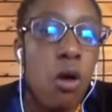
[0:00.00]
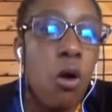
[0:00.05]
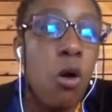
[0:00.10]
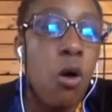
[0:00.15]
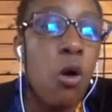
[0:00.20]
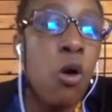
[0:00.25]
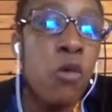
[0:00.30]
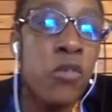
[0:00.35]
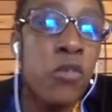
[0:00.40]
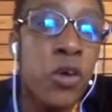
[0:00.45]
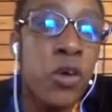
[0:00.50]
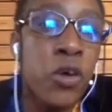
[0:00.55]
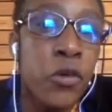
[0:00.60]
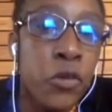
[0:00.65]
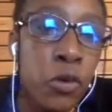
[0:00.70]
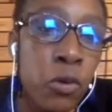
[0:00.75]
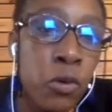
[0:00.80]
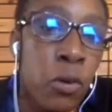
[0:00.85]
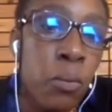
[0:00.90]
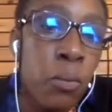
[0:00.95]

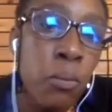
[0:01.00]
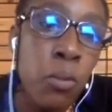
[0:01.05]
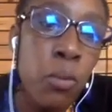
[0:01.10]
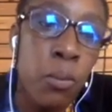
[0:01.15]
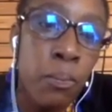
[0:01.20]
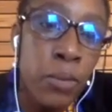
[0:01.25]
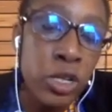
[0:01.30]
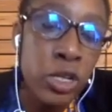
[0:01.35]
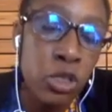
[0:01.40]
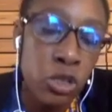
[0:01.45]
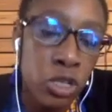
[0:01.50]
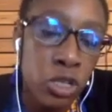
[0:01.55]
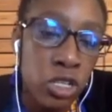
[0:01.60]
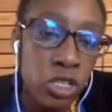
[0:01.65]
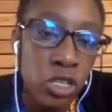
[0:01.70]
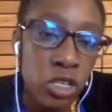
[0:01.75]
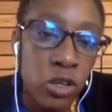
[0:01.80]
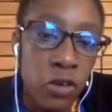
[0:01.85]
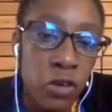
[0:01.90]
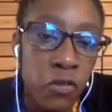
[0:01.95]
Overall,
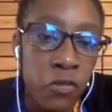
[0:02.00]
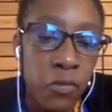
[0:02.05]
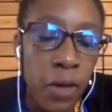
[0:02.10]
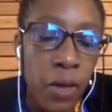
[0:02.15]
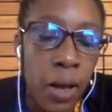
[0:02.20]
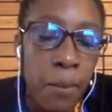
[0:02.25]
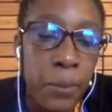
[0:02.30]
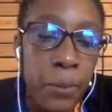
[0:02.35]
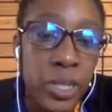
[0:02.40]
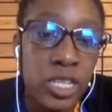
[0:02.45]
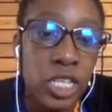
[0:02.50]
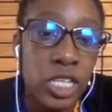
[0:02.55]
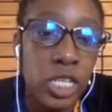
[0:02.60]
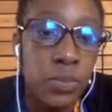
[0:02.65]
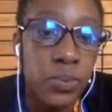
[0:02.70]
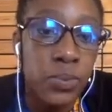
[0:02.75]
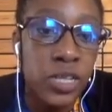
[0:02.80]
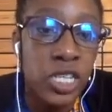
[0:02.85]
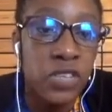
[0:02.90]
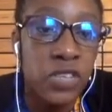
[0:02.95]
majority of
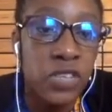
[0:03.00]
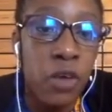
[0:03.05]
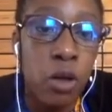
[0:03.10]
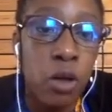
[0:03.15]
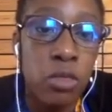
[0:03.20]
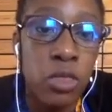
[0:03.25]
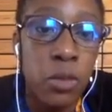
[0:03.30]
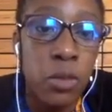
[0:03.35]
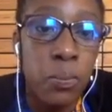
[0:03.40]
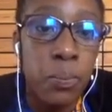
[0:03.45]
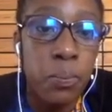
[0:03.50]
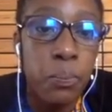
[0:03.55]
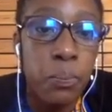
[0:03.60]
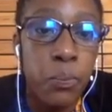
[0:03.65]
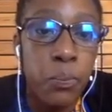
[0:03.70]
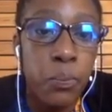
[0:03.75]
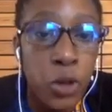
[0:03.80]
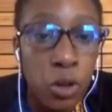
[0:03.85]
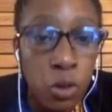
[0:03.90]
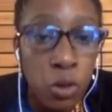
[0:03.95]
participants found the
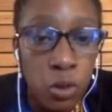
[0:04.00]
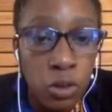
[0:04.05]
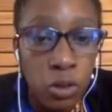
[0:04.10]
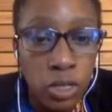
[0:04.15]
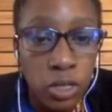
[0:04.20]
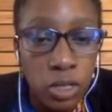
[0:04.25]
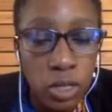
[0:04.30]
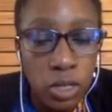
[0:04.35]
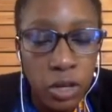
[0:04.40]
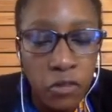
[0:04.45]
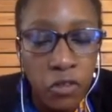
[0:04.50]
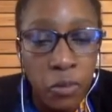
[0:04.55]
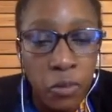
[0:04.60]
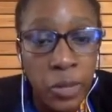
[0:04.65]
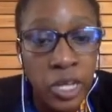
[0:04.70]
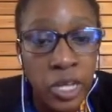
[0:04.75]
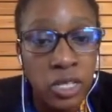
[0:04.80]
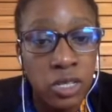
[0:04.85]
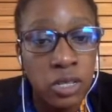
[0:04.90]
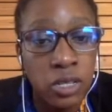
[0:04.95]
pre-course
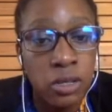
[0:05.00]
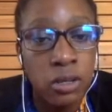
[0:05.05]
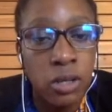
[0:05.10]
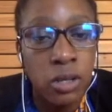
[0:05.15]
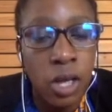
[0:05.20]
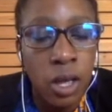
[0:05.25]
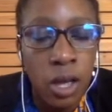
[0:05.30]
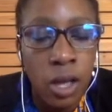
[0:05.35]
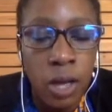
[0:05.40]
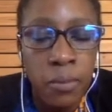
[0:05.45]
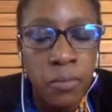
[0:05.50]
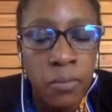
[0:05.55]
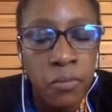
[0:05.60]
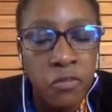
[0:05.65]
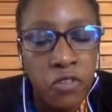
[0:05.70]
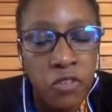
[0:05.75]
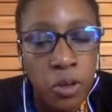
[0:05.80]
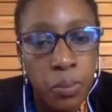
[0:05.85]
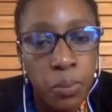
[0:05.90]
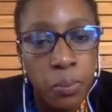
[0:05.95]
information and
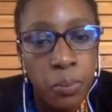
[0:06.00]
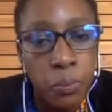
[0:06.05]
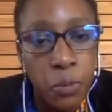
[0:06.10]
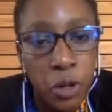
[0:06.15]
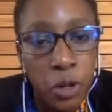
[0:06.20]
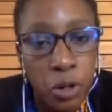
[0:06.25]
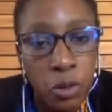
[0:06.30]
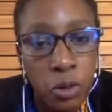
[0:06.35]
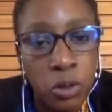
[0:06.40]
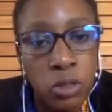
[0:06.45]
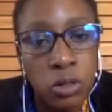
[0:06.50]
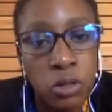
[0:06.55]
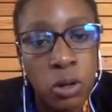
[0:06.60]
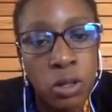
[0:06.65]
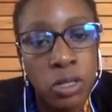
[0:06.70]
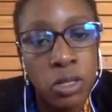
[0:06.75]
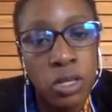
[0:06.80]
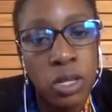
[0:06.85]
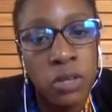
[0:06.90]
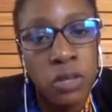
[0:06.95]
pre-course
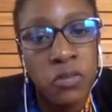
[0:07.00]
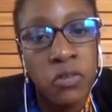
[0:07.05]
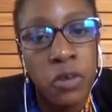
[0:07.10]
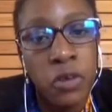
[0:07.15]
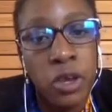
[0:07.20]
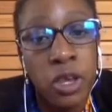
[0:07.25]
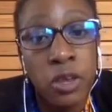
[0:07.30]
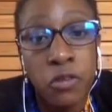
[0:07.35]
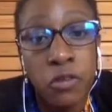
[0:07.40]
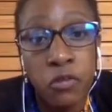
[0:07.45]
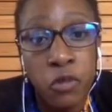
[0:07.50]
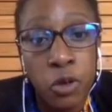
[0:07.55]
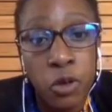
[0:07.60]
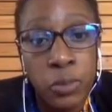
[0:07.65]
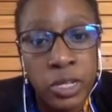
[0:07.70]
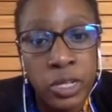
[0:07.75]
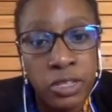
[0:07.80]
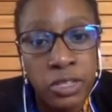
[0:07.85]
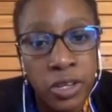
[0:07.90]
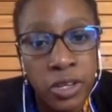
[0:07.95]
content very
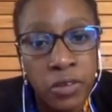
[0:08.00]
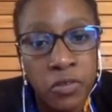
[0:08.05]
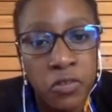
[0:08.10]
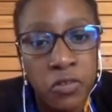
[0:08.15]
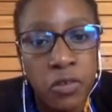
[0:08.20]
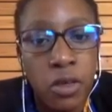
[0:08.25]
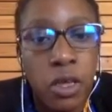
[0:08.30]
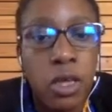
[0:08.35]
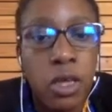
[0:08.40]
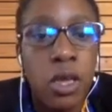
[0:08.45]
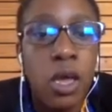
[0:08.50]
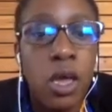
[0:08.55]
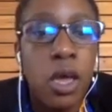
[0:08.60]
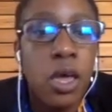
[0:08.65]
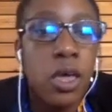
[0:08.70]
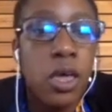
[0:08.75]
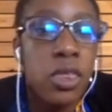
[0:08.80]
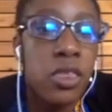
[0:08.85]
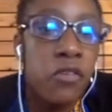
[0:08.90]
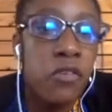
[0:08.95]
informative.
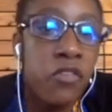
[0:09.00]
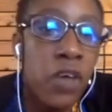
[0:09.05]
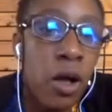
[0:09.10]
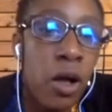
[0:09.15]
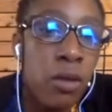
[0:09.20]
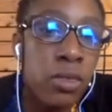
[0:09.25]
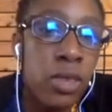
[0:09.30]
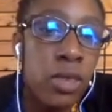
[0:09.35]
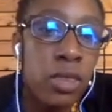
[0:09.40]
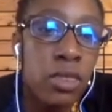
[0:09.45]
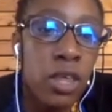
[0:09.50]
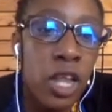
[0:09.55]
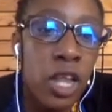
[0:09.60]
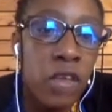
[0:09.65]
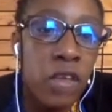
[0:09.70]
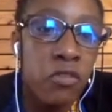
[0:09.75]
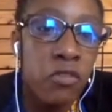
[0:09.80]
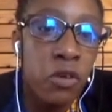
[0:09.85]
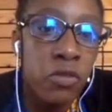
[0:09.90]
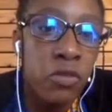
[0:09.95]
They found that the
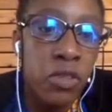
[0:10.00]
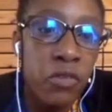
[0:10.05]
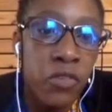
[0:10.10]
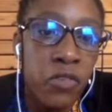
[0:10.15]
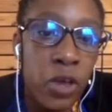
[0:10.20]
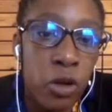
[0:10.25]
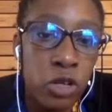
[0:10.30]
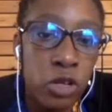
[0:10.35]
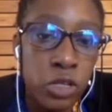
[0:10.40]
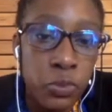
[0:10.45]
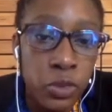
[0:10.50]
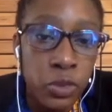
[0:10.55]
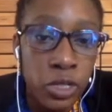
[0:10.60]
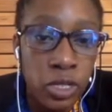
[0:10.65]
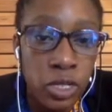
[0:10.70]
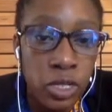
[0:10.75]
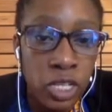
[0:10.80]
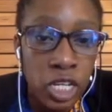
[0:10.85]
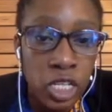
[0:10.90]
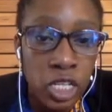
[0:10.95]
level of the faculty
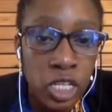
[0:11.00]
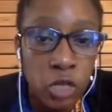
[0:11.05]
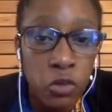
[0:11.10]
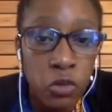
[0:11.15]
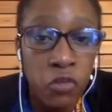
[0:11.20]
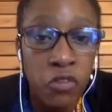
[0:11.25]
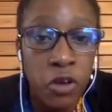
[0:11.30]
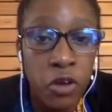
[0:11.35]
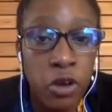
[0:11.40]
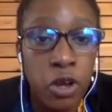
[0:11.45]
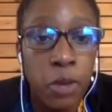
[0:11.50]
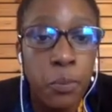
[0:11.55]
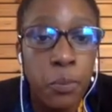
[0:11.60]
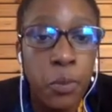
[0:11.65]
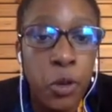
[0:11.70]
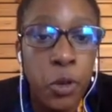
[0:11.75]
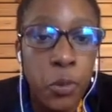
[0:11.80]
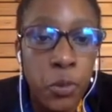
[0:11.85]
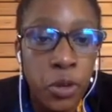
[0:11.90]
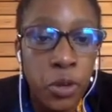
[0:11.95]
presentations were very
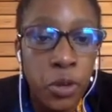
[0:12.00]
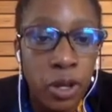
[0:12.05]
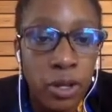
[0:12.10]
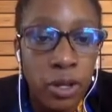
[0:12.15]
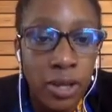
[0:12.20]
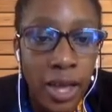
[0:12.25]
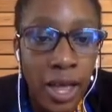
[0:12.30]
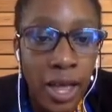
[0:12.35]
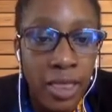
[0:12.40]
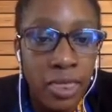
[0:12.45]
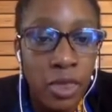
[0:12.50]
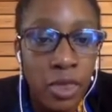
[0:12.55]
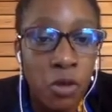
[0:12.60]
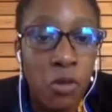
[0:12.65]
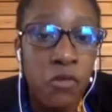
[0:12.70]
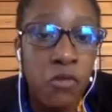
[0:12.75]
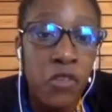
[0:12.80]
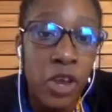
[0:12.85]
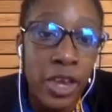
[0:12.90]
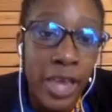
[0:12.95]
appropriate, and they
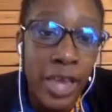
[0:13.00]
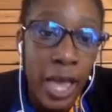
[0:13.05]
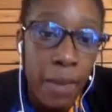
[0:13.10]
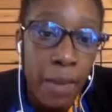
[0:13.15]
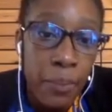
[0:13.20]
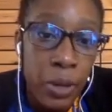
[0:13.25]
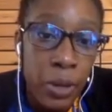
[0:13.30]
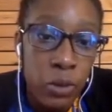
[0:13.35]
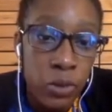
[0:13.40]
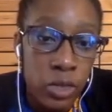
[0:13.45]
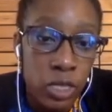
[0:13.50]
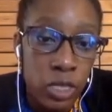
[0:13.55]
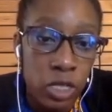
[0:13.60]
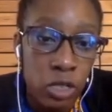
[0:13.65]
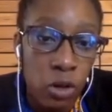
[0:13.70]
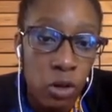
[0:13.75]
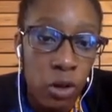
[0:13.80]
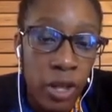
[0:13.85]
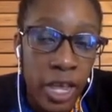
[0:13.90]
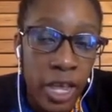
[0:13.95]
were very happy with
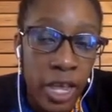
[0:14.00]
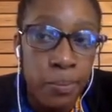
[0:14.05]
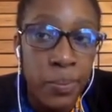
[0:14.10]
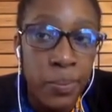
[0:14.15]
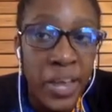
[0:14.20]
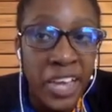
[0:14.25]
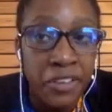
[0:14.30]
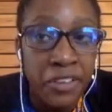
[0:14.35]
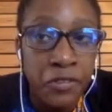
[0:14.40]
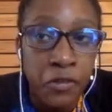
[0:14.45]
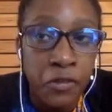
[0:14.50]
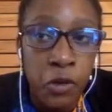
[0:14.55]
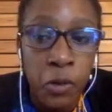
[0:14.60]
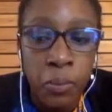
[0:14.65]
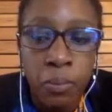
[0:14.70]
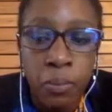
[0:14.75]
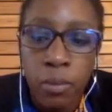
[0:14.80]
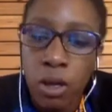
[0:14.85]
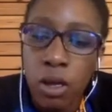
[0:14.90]
this online platform.